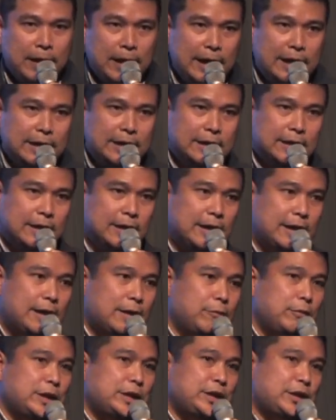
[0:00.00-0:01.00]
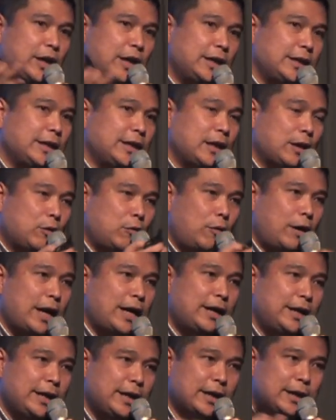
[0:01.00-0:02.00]
And we started
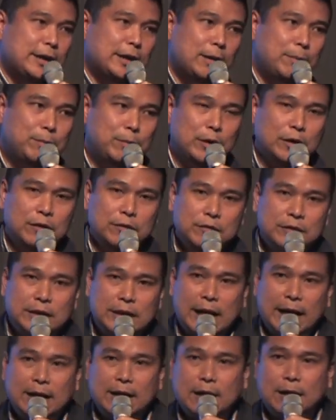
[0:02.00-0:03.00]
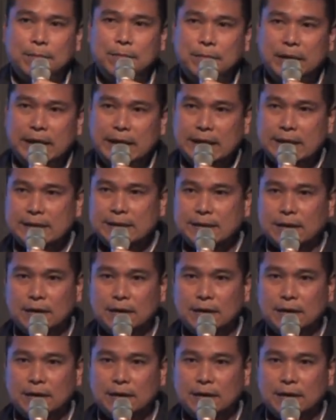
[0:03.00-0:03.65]
acquiring a number of tech companies